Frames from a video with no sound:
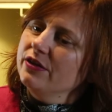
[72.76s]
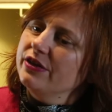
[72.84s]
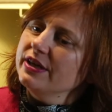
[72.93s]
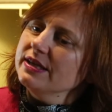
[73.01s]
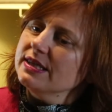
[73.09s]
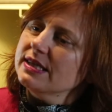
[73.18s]

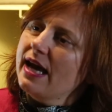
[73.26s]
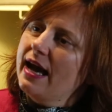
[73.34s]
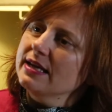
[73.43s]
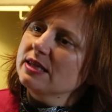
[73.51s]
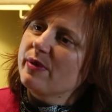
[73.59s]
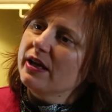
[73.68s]
this
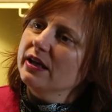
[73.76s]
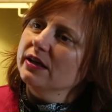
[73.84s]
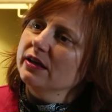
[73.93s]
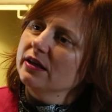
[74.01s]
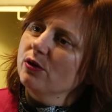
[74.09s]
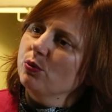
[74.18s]
has
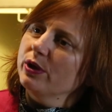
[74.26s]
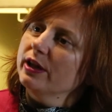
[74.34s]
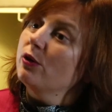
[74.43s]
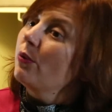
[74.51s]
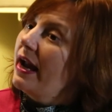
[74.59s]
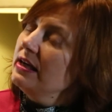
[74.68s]
been really
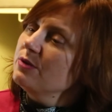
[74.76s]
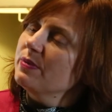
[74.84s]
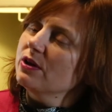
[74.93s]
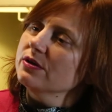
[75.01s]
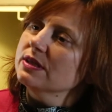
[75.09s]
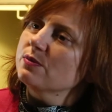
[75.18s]
great
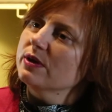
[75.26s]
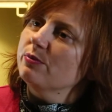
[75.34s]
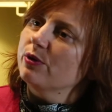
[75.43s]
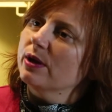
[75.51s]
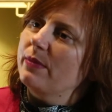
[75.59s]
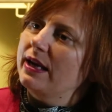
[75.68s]
because we
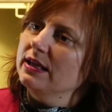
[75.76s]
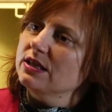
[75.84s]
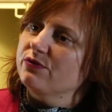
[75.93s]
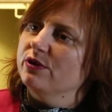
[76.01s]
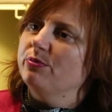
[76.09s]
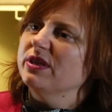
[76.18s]
bring many
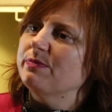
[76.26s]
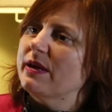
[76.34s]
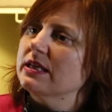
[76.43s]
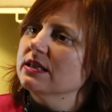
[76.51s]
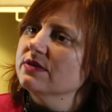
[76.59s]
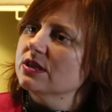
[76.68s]
different
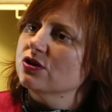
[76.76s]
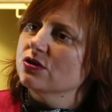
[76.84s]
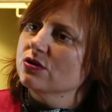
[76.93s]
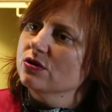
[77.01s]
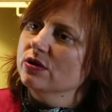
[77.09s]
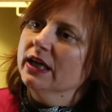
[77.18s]
perspectives to
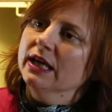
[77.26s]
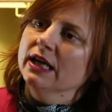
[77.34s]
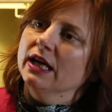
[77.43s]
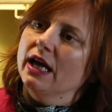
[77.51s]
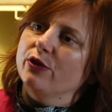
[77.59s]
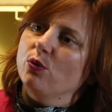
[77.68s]

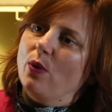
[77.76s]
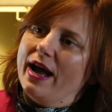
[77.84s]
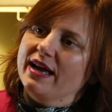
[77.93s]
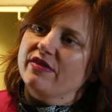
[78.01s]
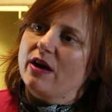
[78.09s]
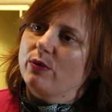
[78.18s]
the
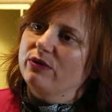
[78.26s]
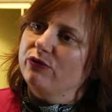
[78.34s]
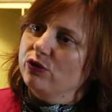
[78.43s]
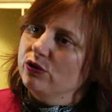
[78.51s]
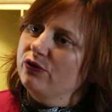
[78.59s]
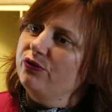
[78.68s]
way that we
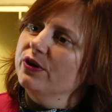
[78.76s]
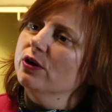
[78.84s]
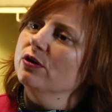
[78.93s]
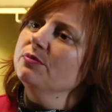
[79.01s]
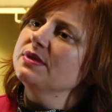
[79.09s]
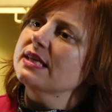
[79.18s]
view the
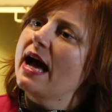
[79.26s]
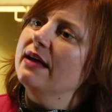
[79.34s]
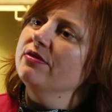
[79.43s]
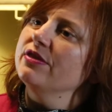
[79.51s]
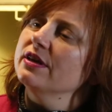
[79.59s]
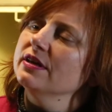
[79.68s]
films
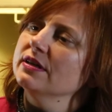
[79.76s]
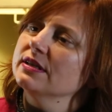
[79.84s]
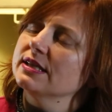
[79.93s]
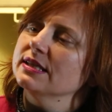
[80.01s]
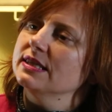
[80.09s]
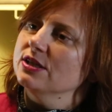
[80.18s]
and the
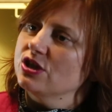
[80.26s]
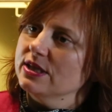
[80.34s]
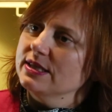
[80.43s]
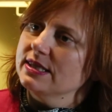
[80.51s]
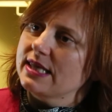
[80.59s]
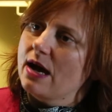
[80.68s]

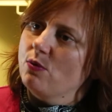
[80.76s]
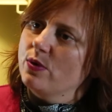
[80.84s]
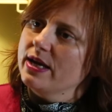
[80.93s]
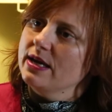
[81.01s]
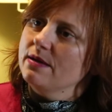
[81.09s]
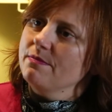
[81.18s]
decisions that
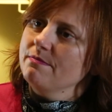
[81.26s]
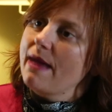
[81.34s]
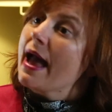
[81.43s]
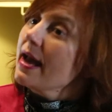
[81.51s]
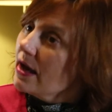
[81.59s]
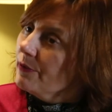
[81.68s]
we
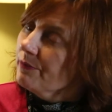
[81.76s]
make.